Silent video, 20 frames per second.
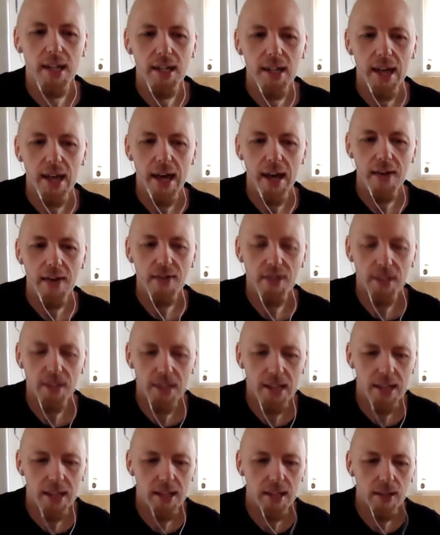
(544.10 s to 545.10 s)
to have it
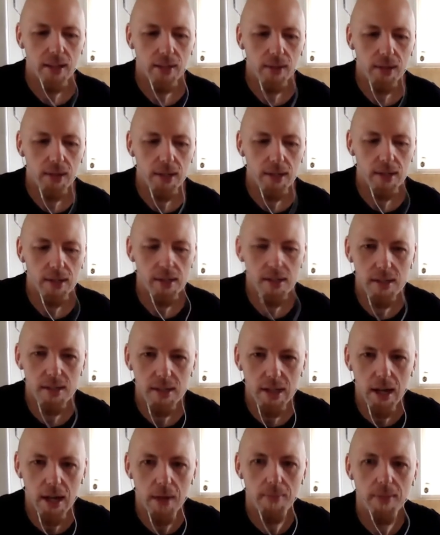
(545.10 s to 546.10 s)
that the audiences
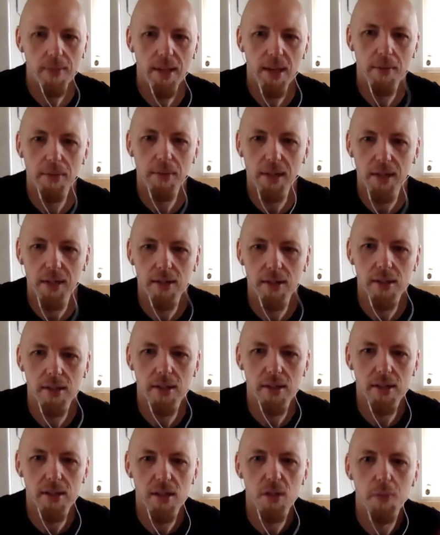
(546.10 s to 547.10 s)
come there because
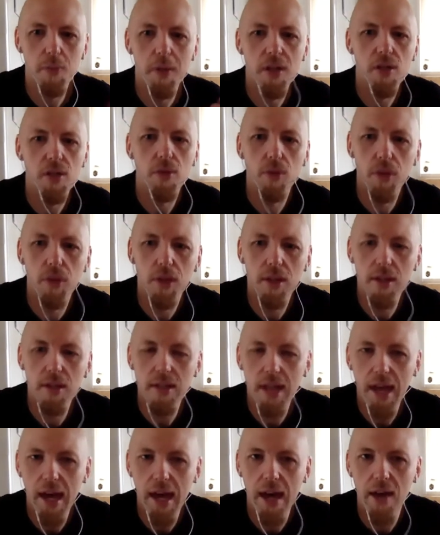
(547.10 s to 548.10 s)
it's a special thing
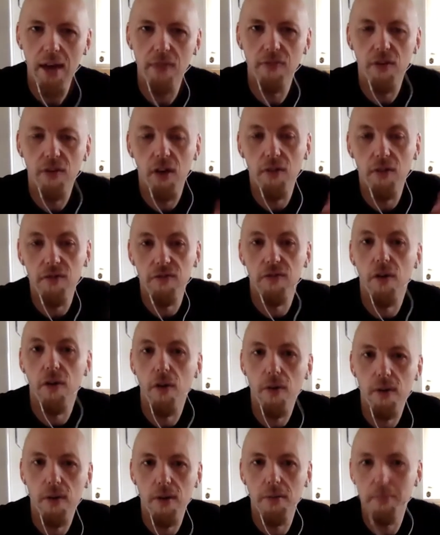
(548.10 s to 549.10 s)
to have a
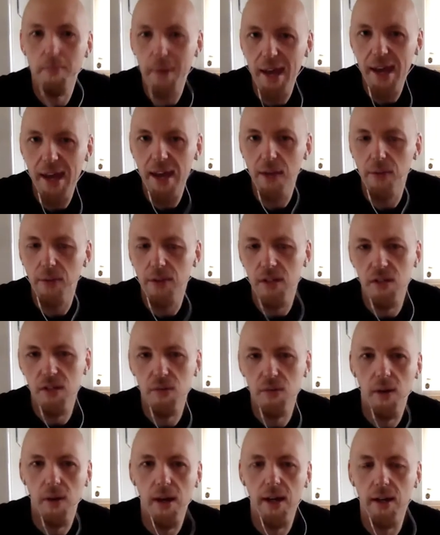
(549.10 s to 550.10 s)
foreign band, which is
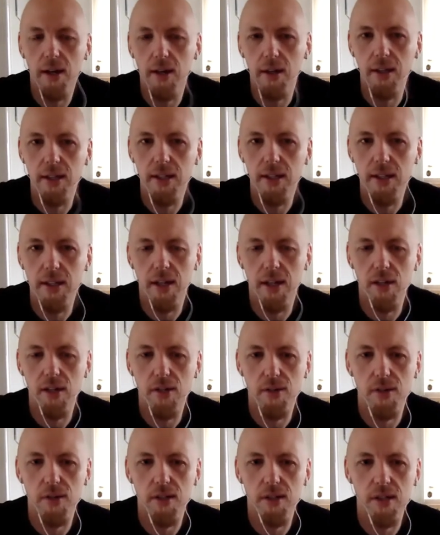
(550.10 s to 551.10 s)
why a lot of these
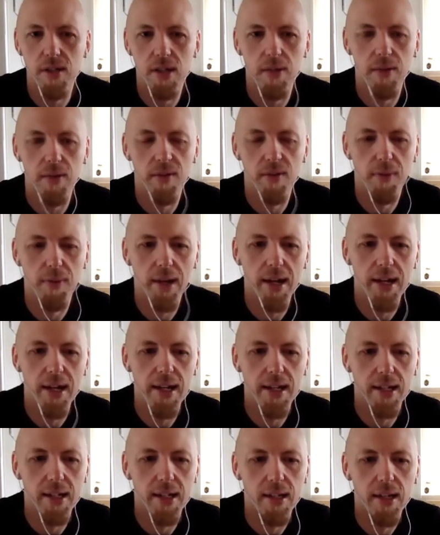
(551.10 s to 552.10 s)
countries that we've
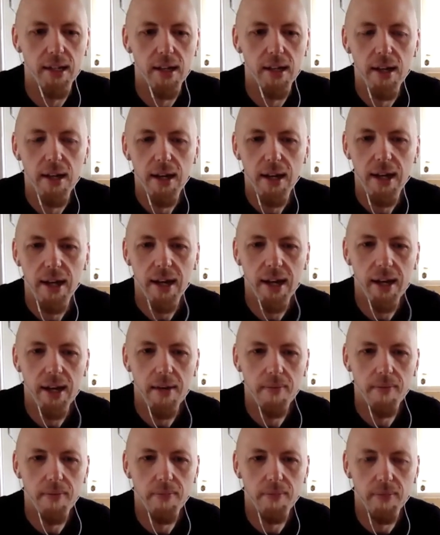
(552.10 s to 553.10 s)
played in
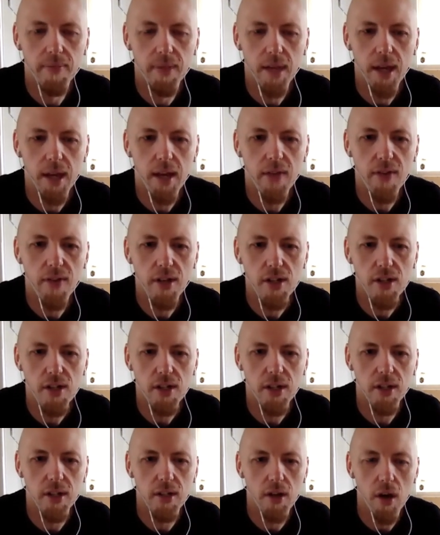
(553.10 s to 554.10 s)
um, have
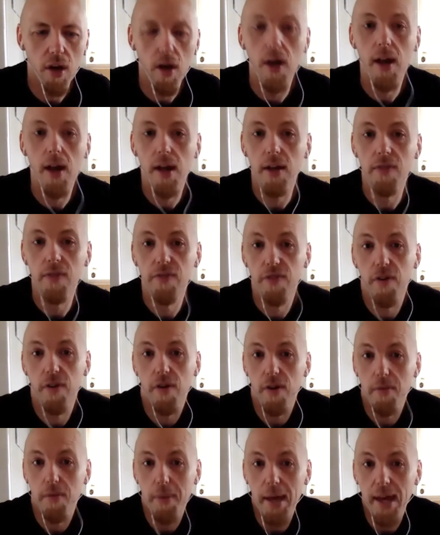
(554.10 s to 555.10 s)
actually hired
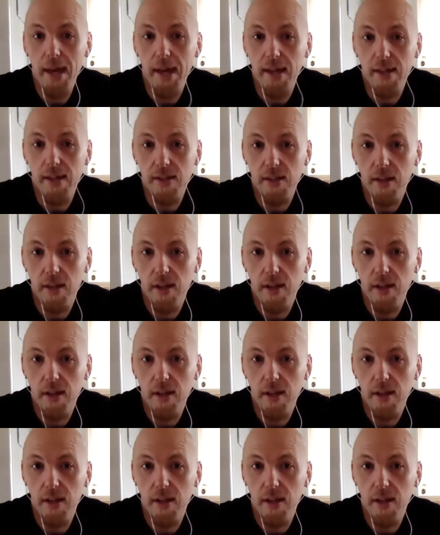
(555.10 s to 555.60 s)
foreign bands.